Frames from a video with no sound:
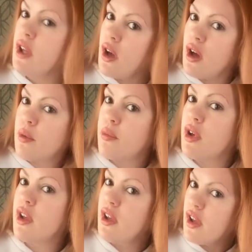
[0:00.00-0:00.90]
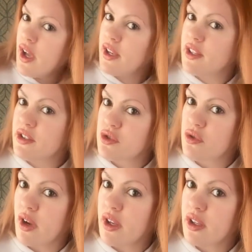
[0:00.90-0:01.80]
I didn't
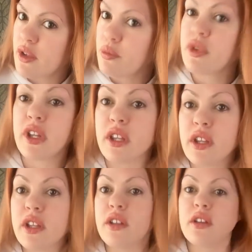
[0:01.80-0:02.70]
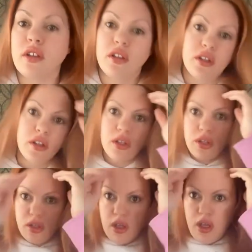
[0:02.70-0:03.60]
dry it completely.
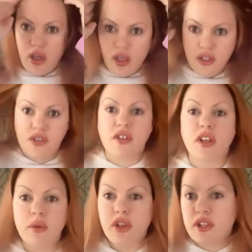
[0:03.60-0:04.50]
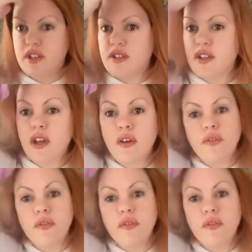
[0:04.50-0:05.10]
I just kind of wanted to see how